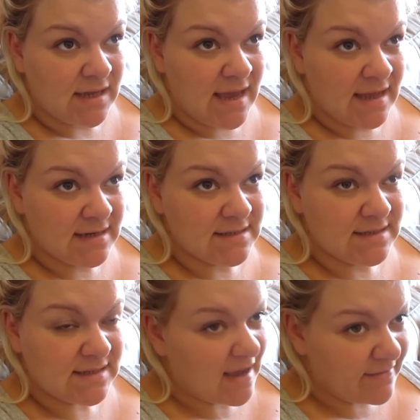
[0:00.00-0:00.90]

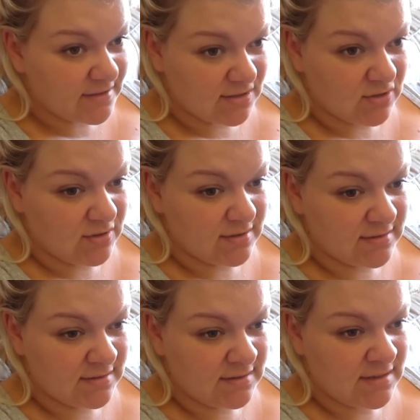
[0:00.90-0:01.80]
and
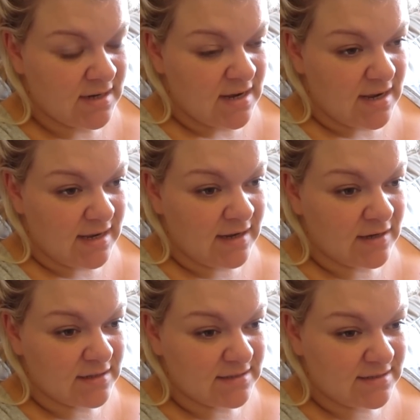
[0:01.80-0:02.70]
Gaviscon
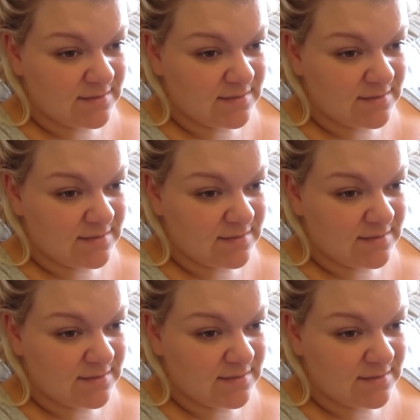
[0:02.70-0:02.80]
in